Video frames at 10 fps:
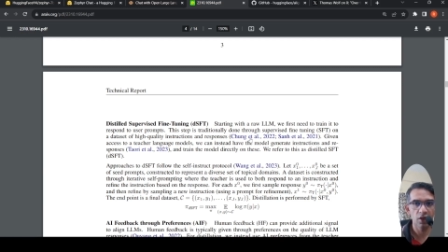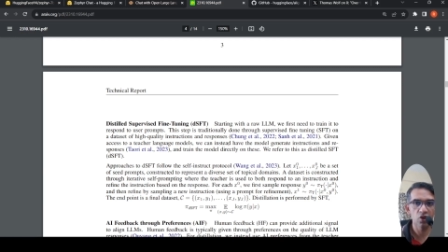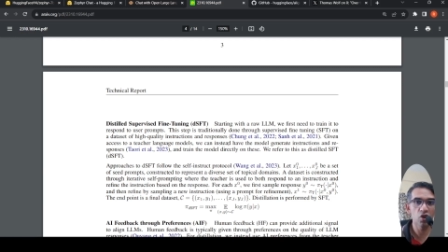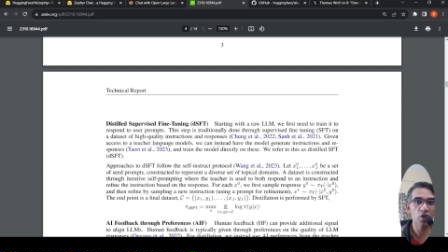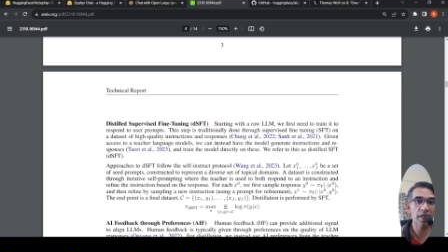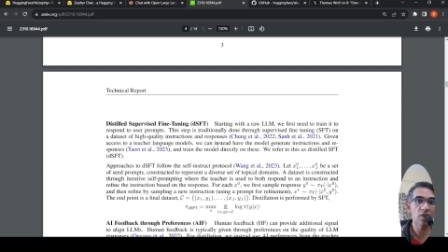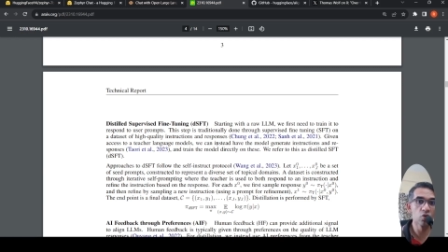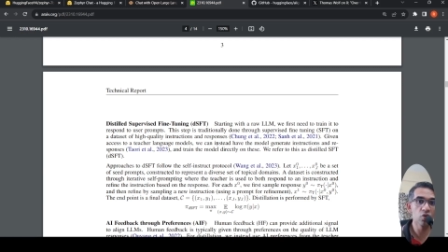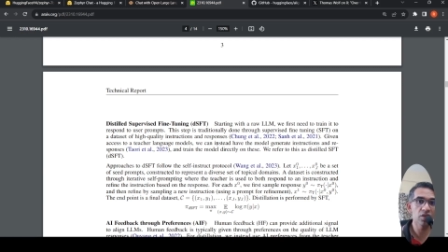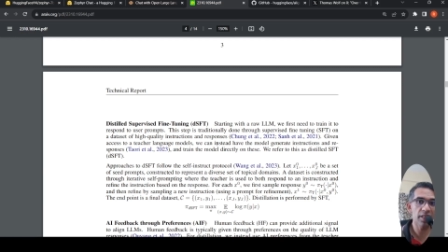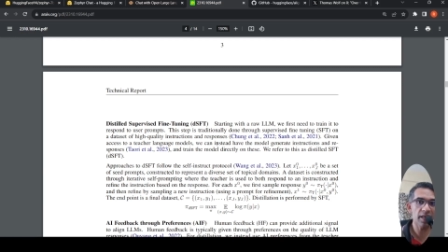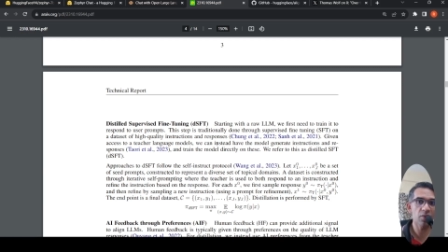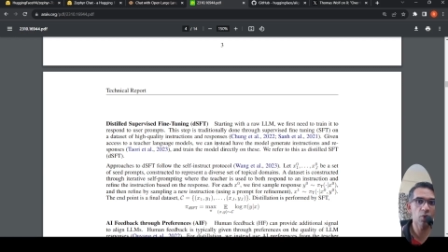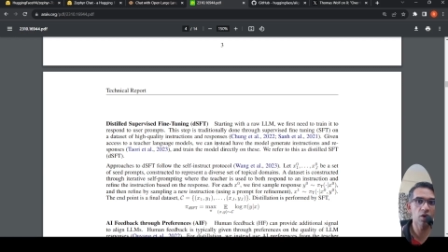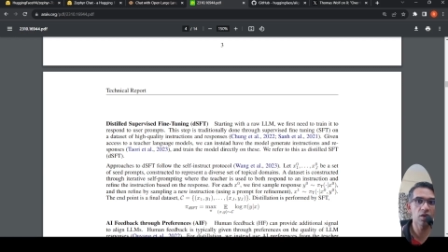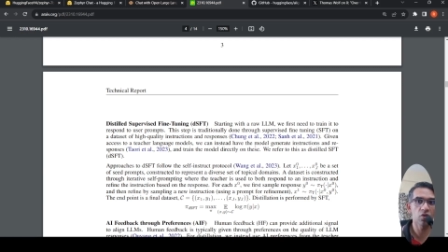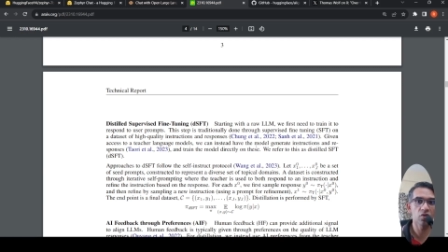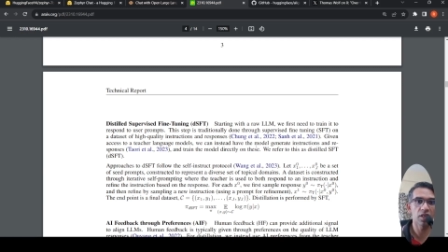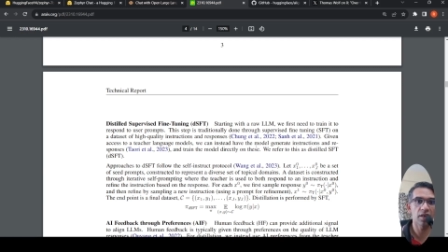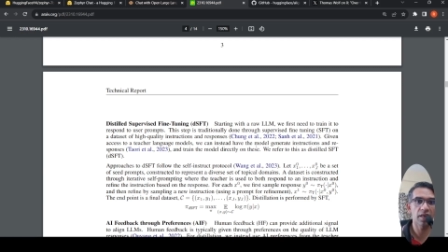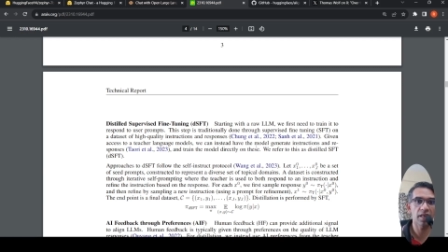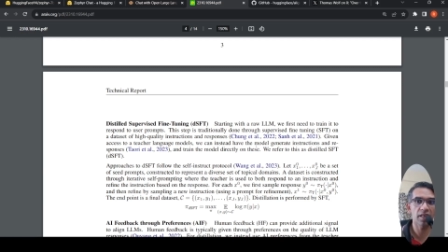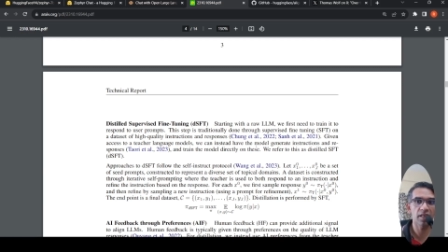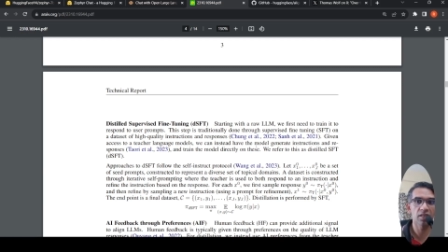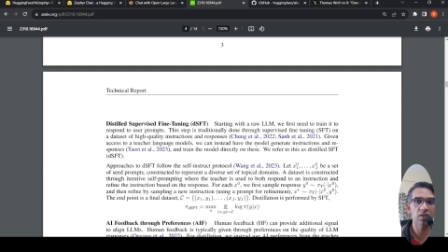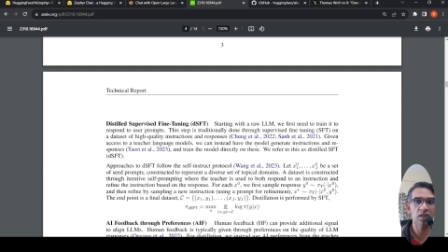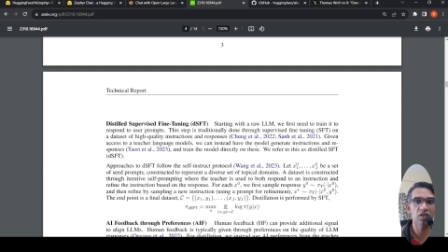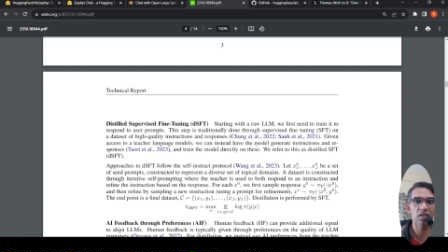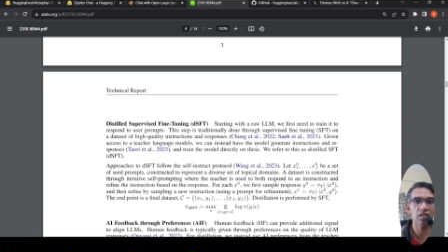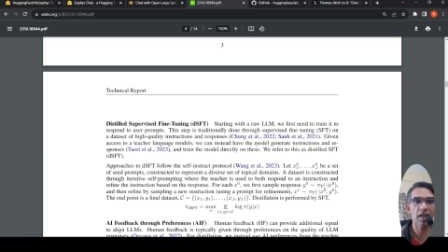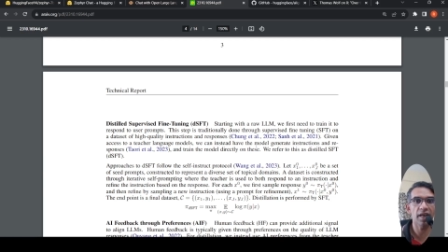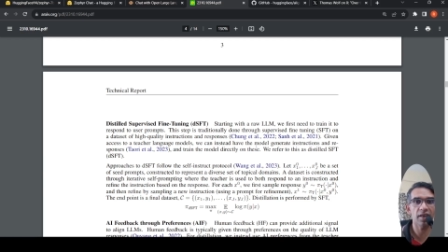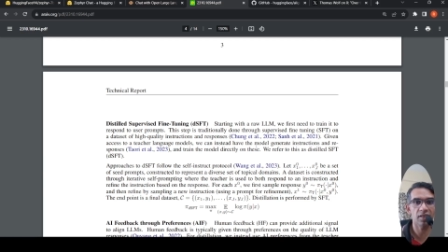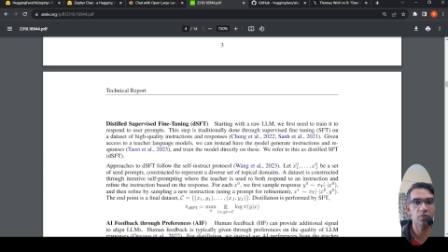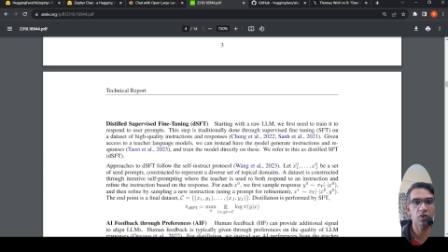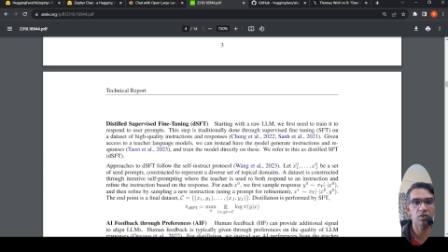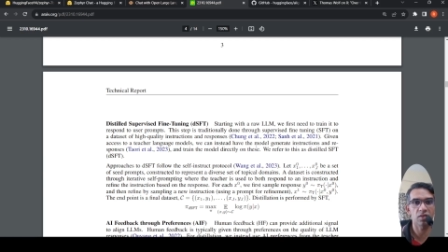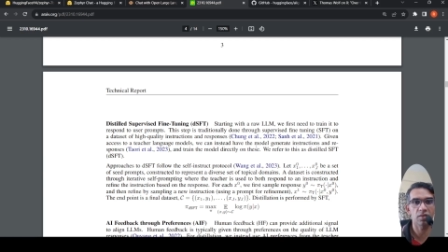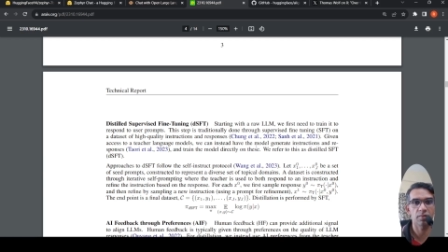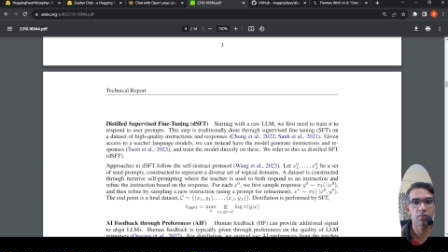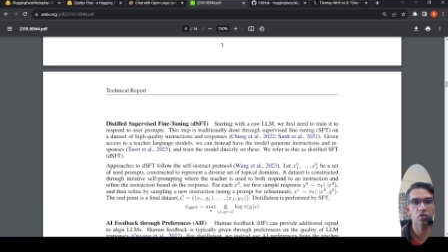So you can use that model to generate instructions and responses.